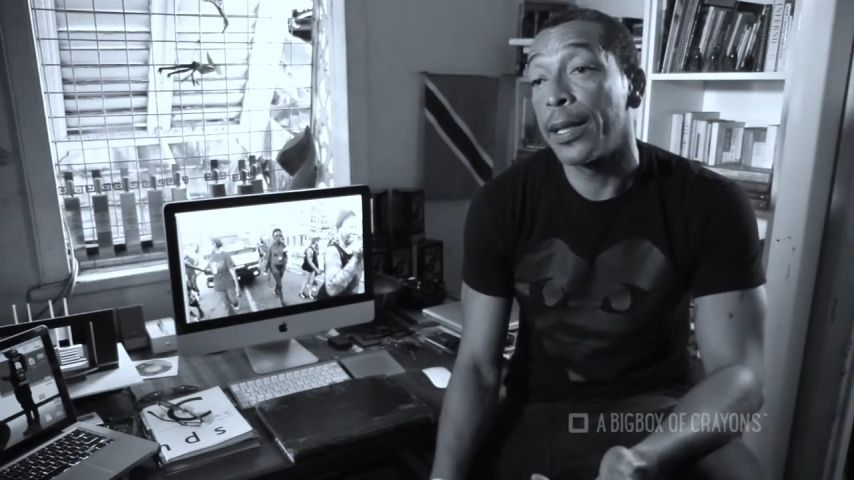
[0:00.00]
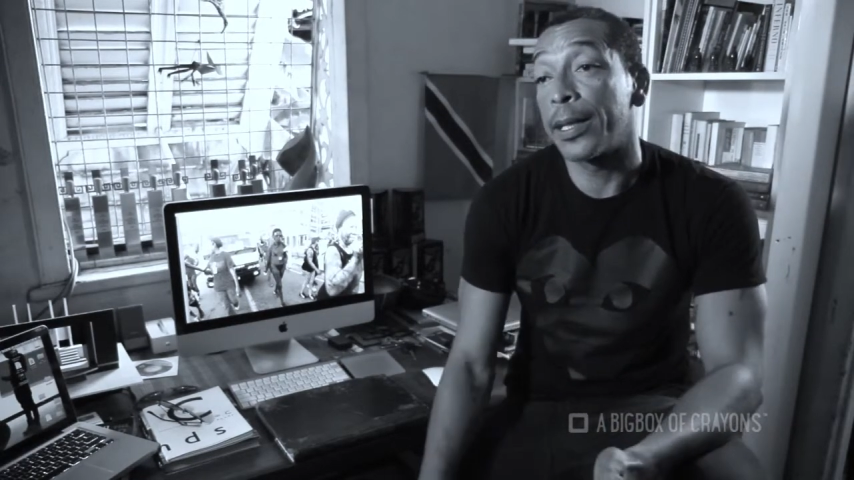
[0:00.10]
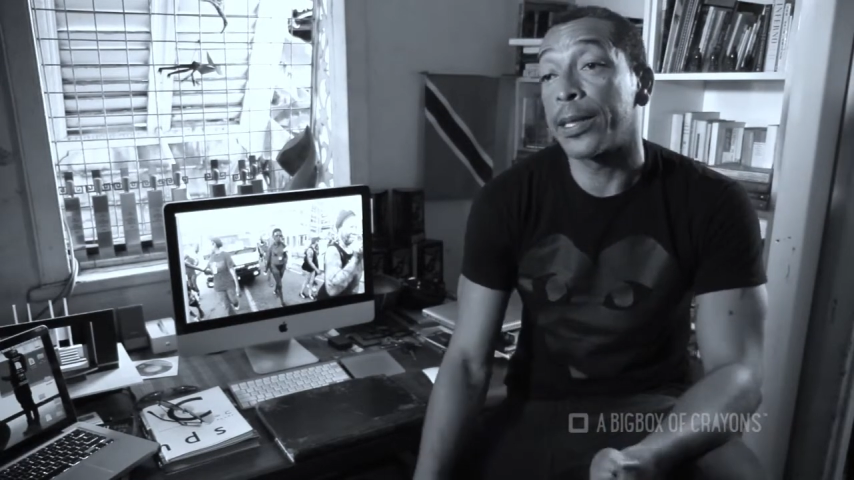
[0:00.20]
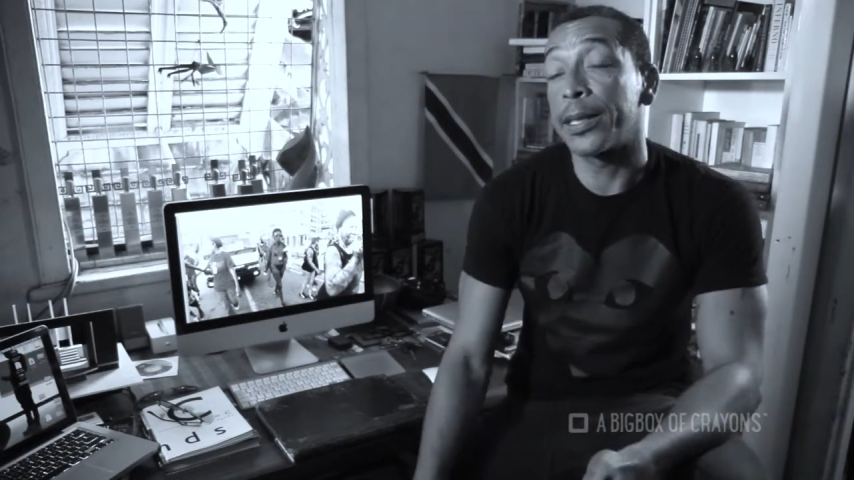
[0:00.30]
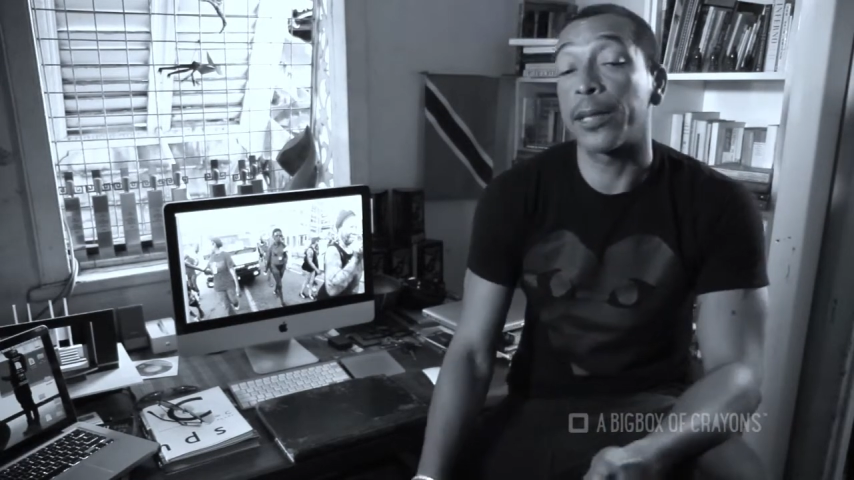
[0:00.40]

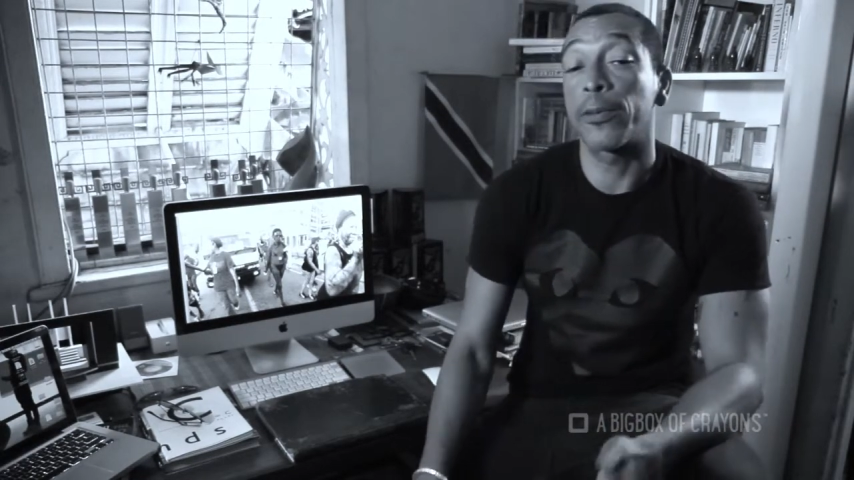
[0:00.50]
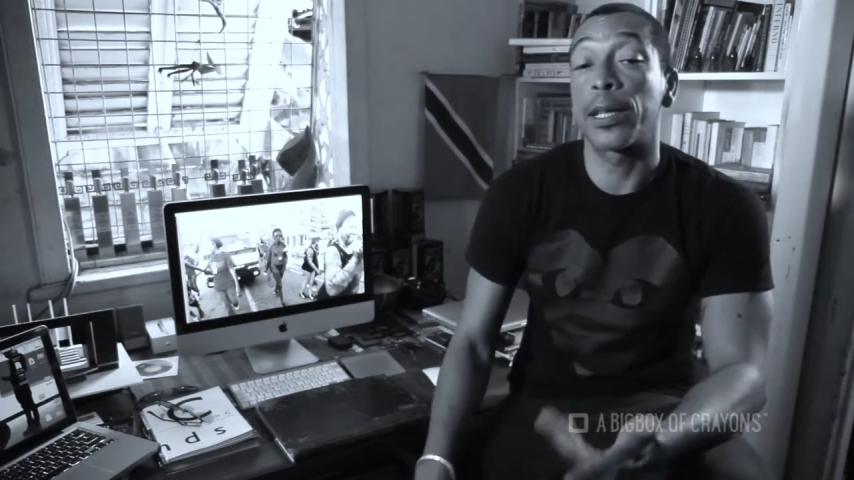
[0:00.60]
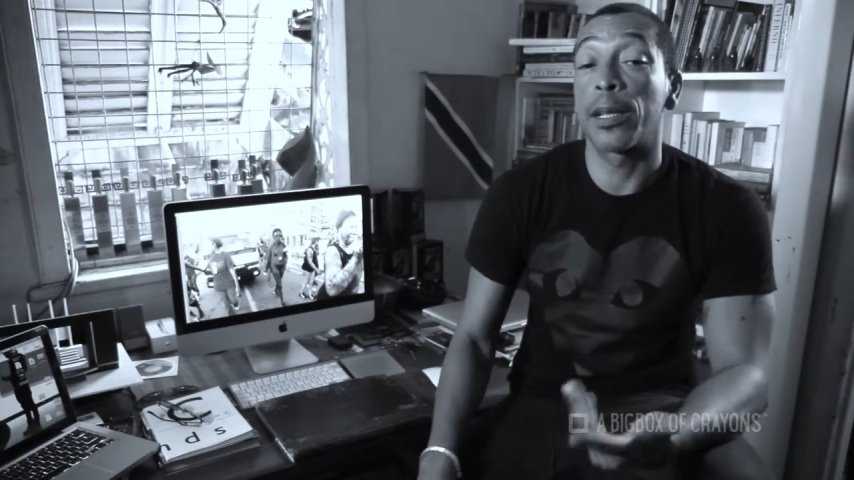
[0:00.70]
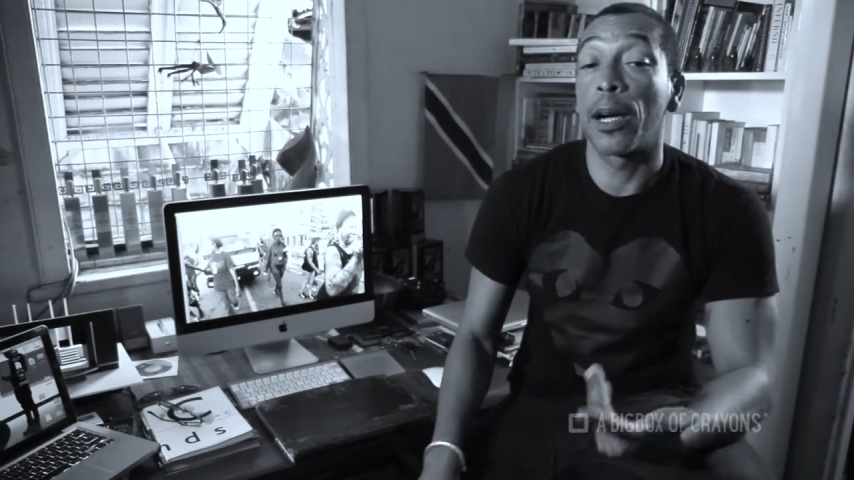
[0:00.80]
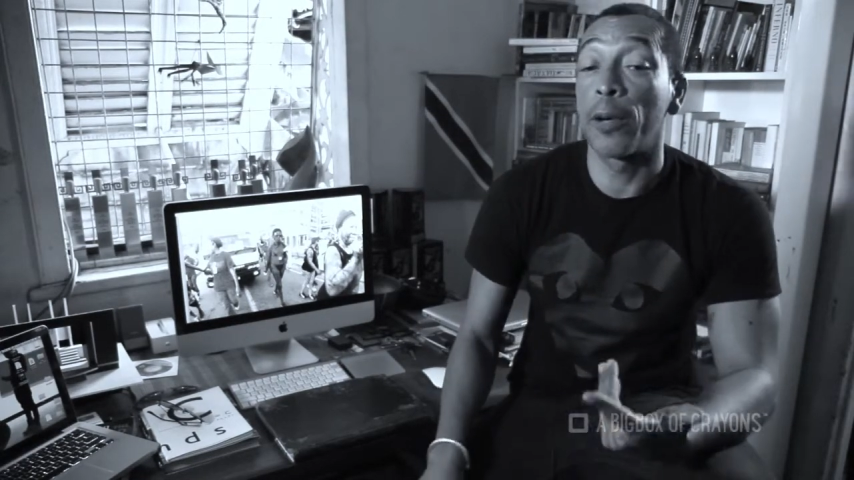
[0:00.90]
And she said,
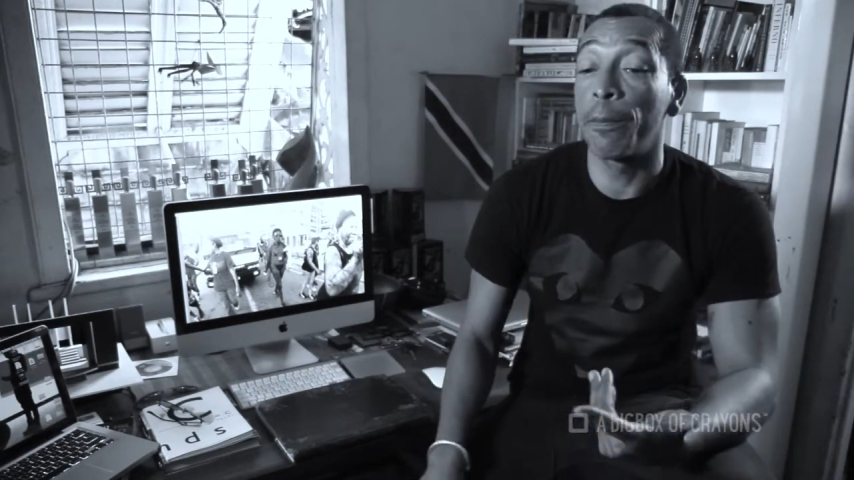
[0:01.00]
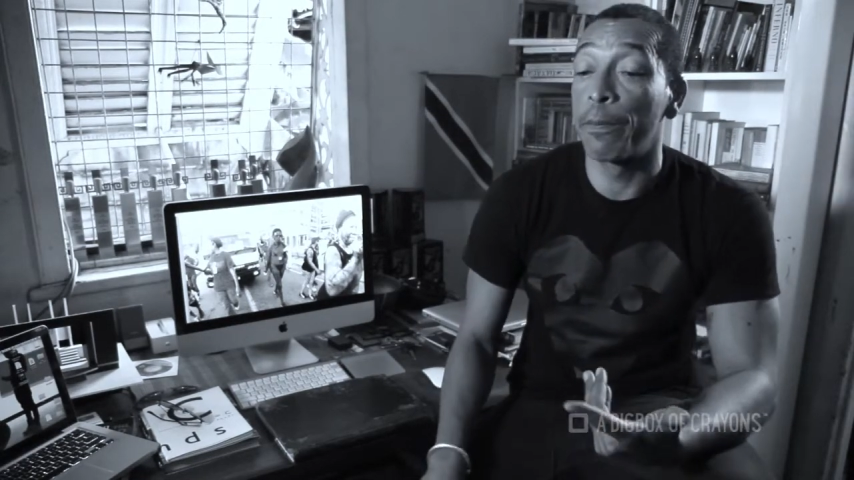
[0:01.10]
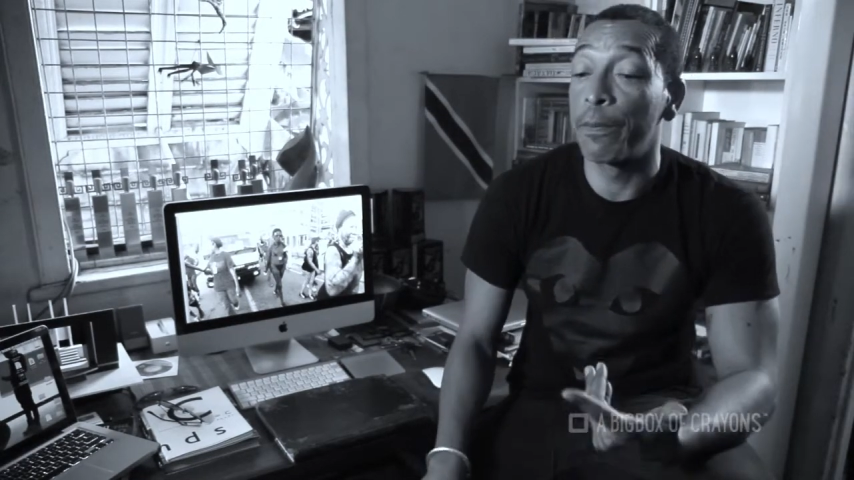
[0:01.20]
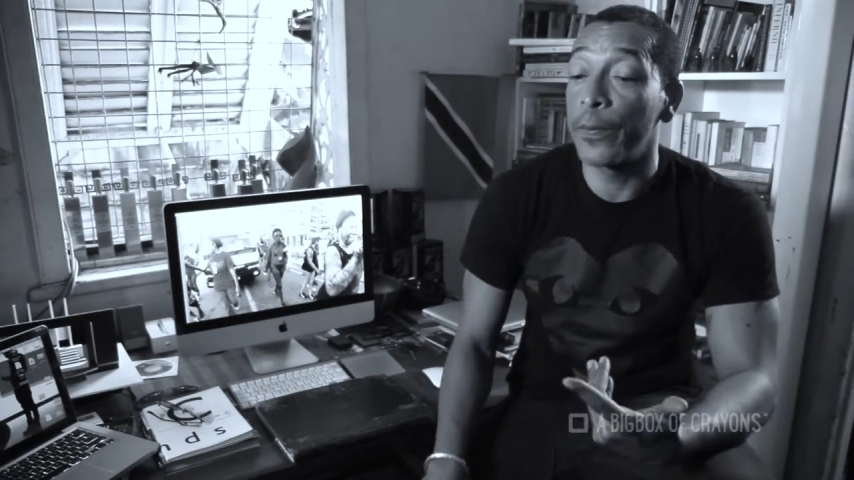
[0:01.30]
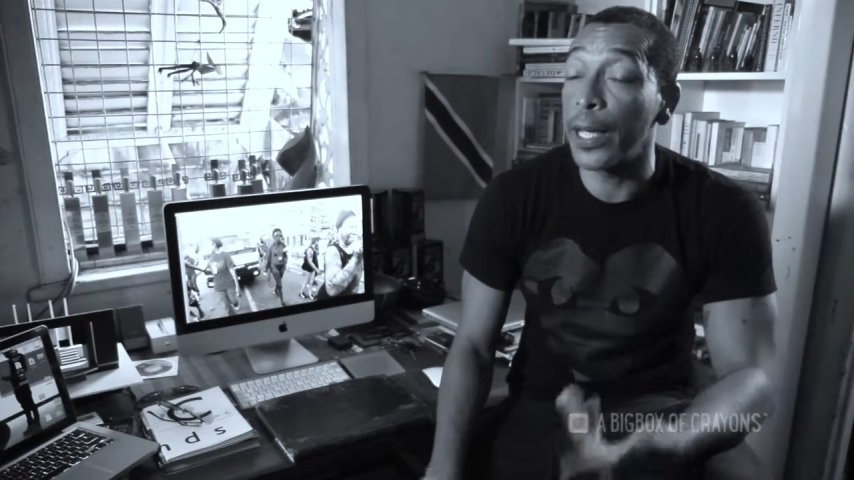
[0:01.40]
well, our
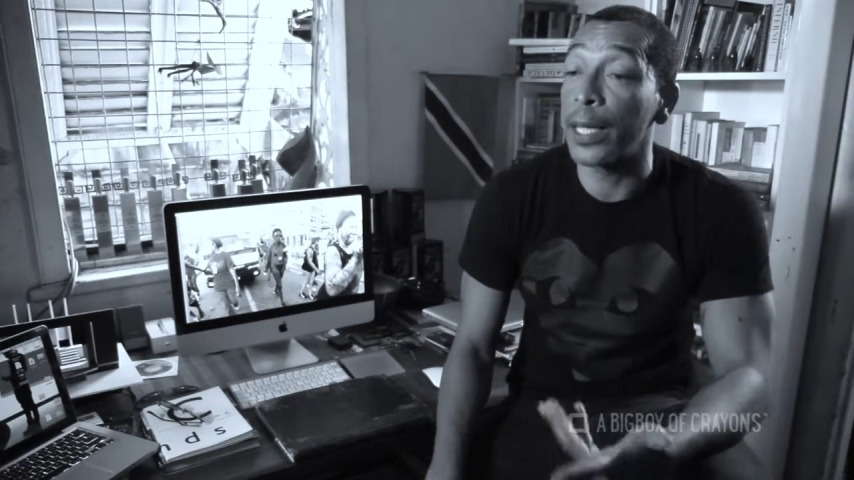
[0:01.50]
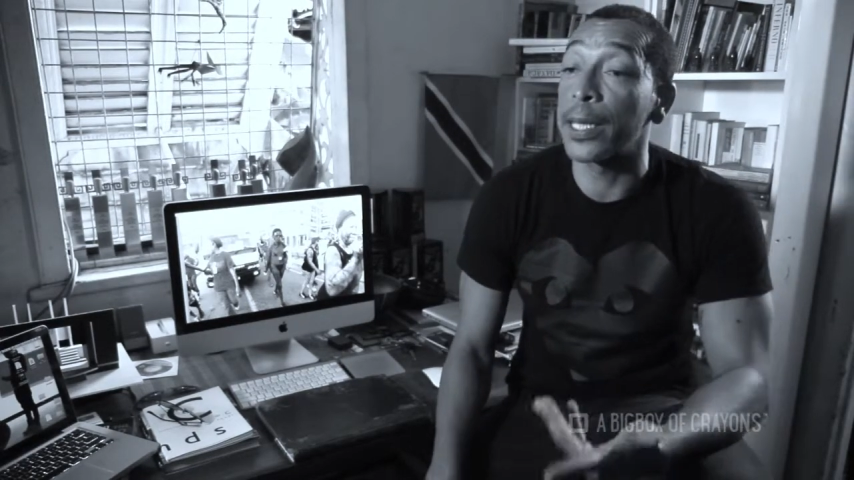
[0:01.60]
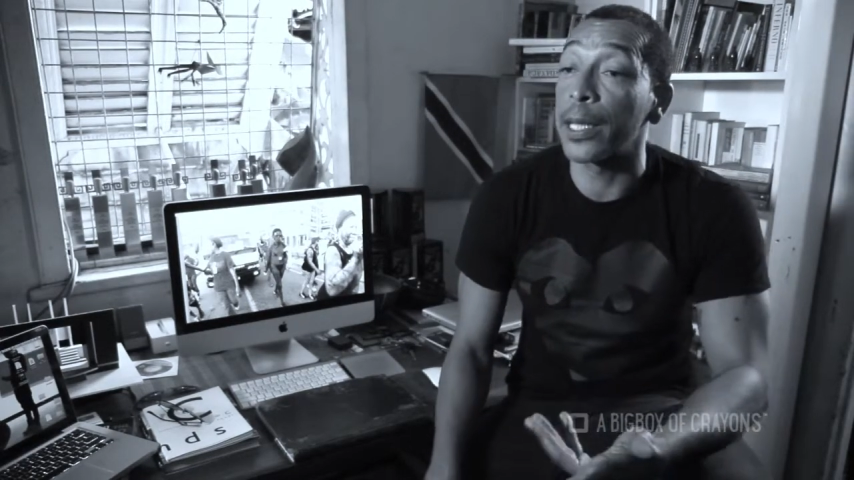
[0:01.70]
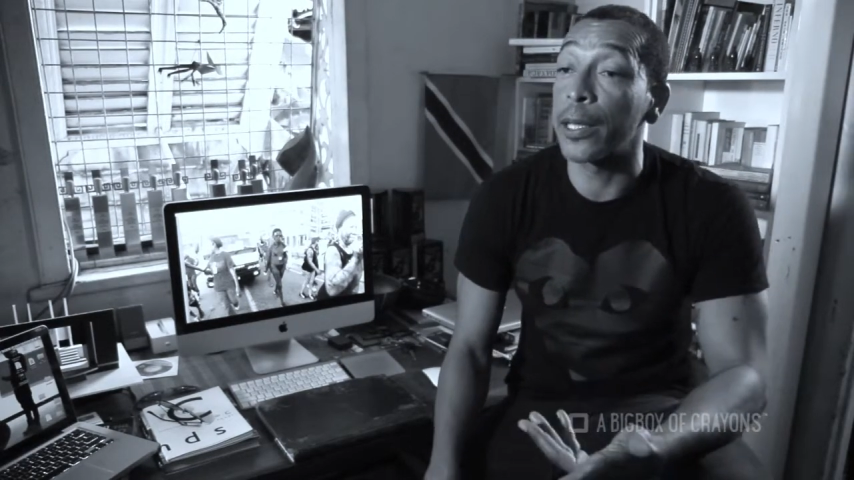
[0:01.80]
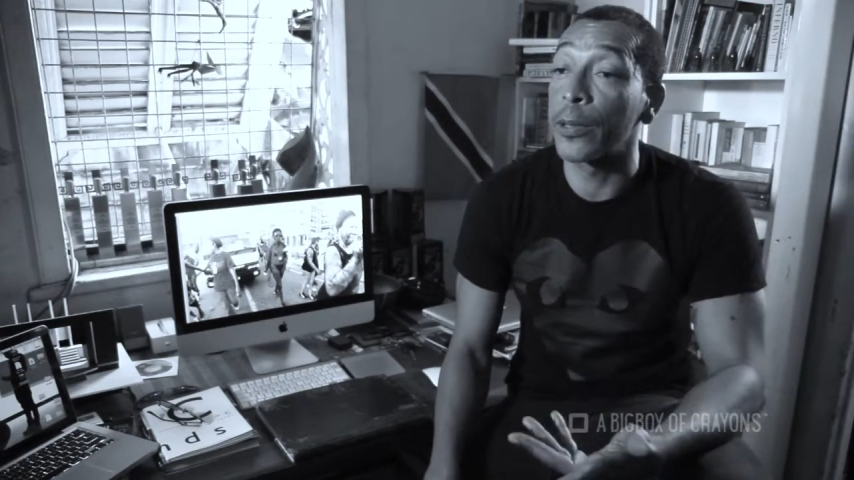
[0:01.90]
thing is
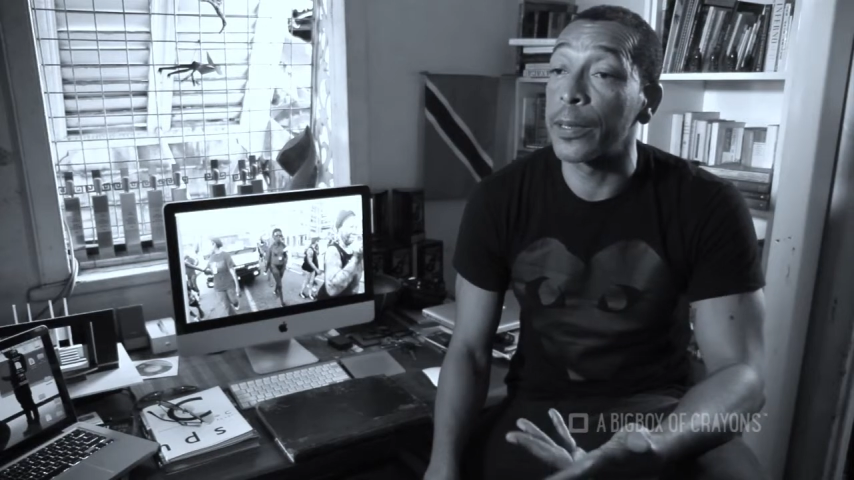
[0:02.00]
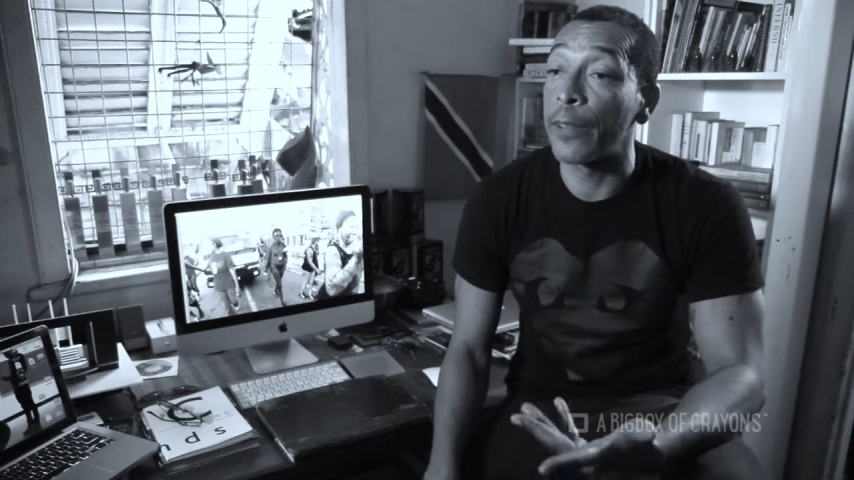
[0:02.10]
that our